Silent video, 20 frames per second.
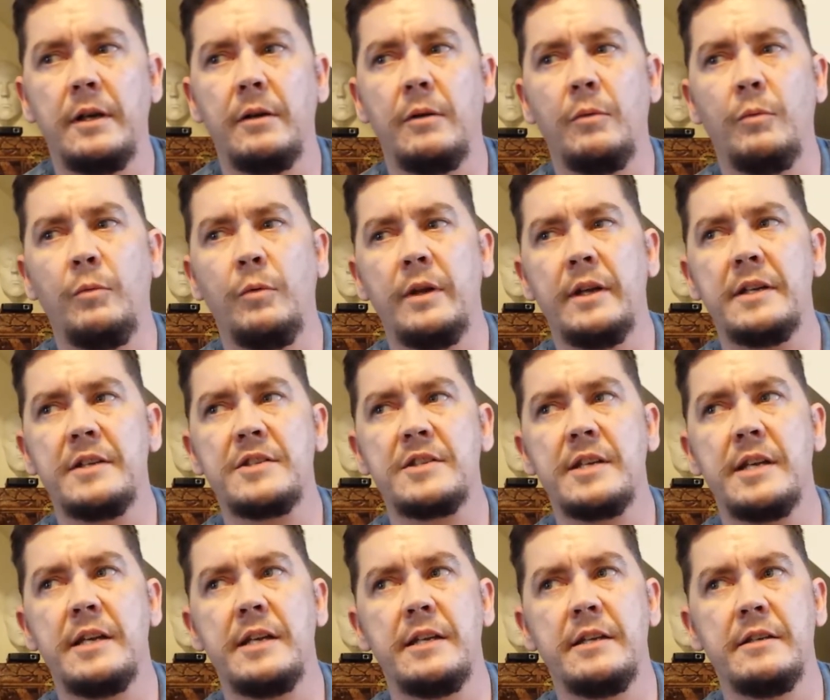what I can
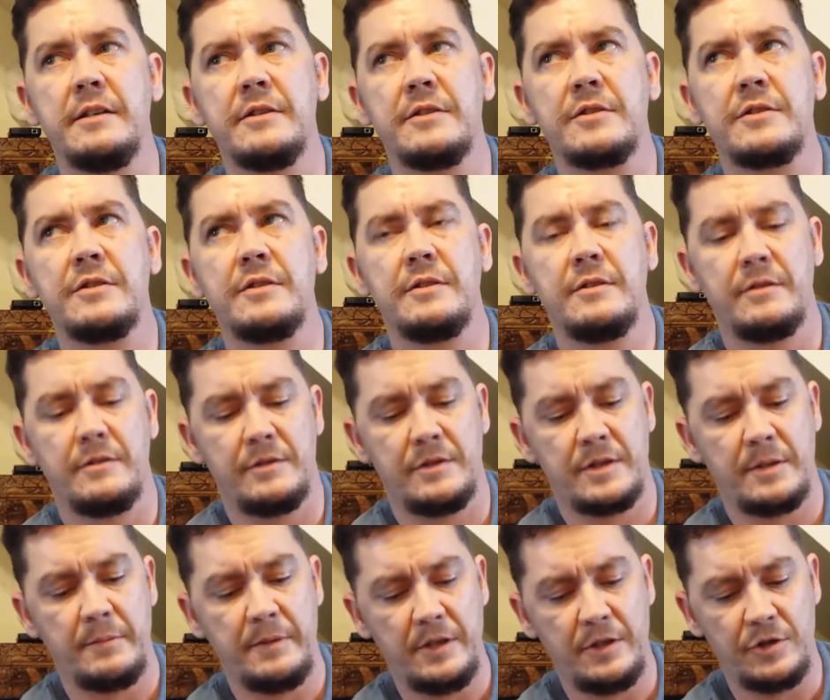say is
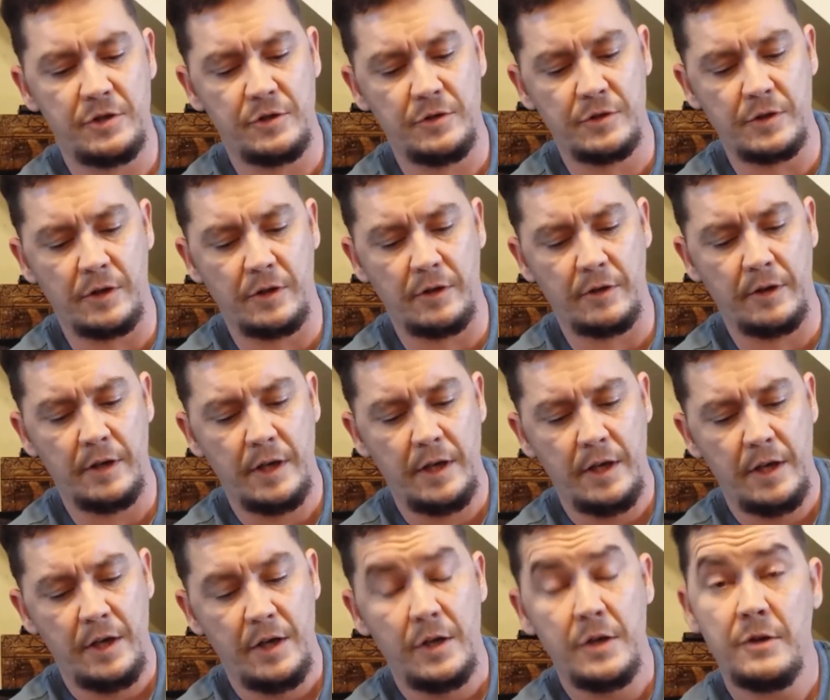some of the issues are
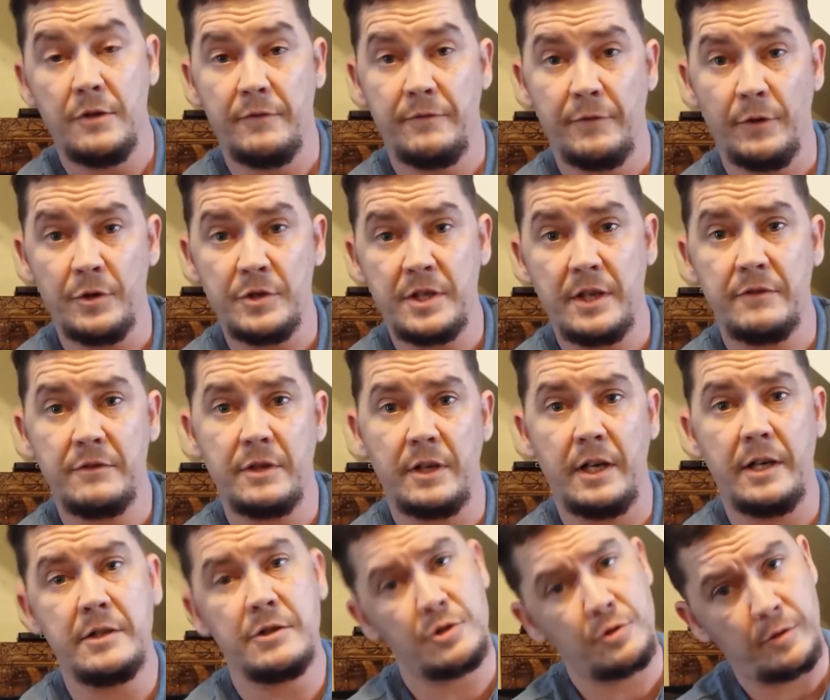you first have to
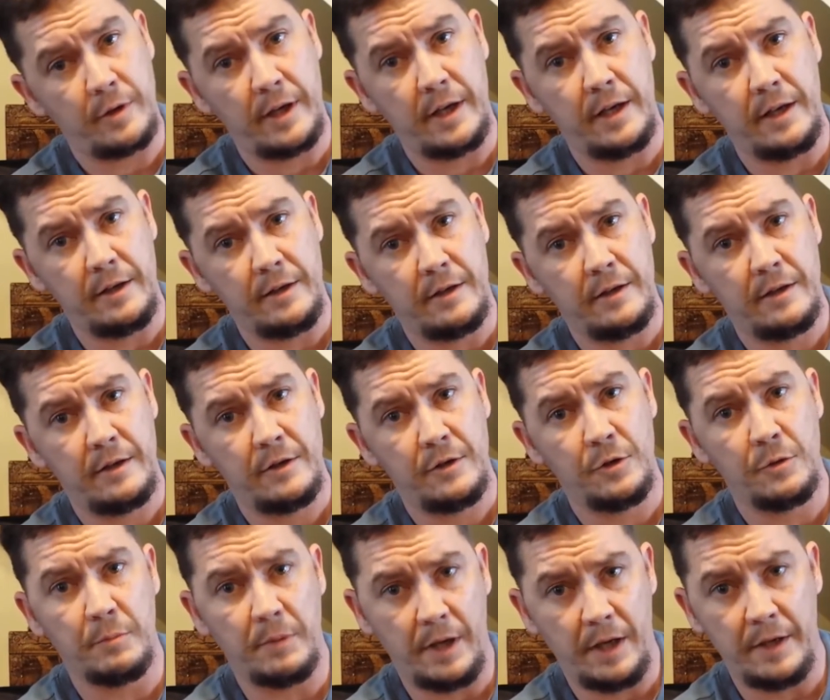untrain
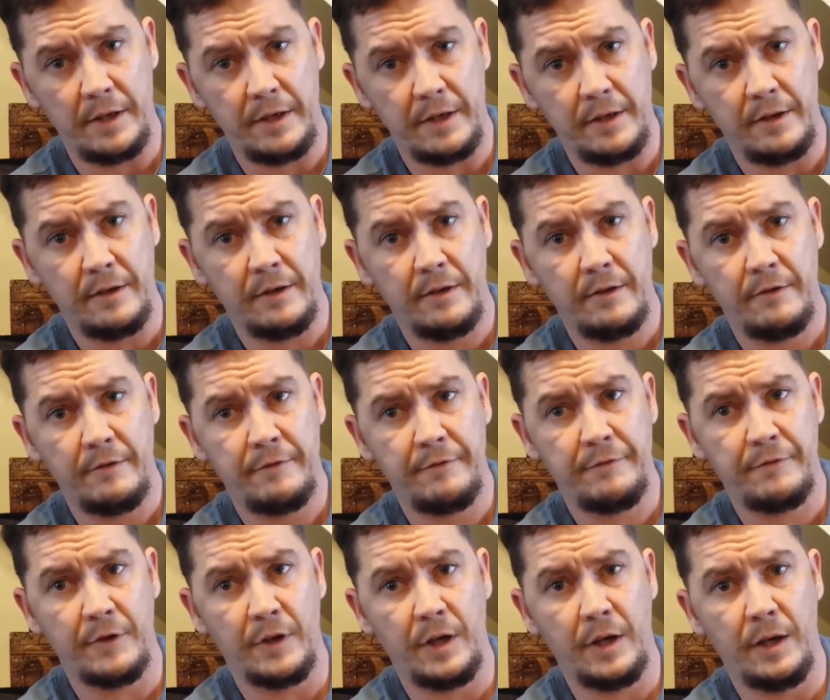your body
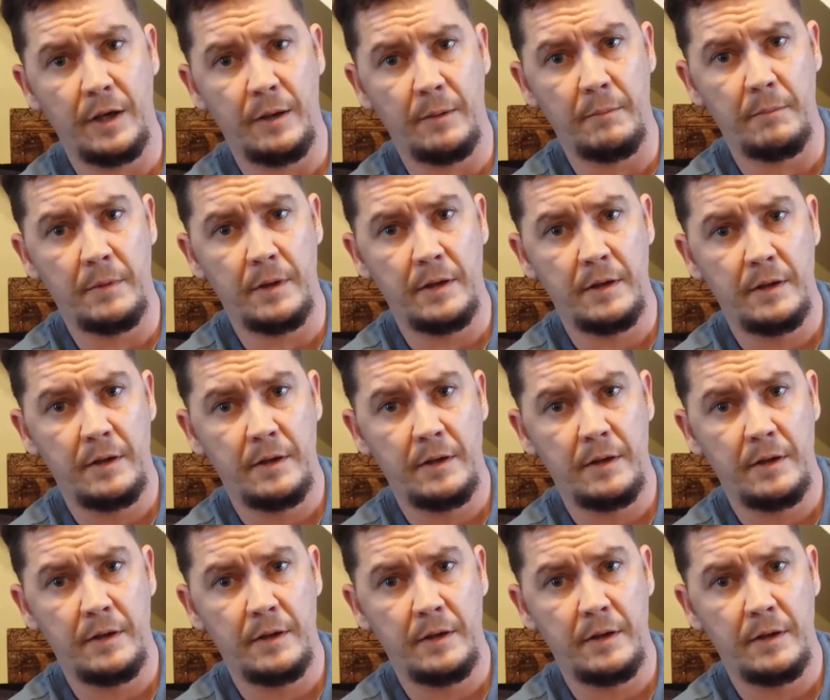from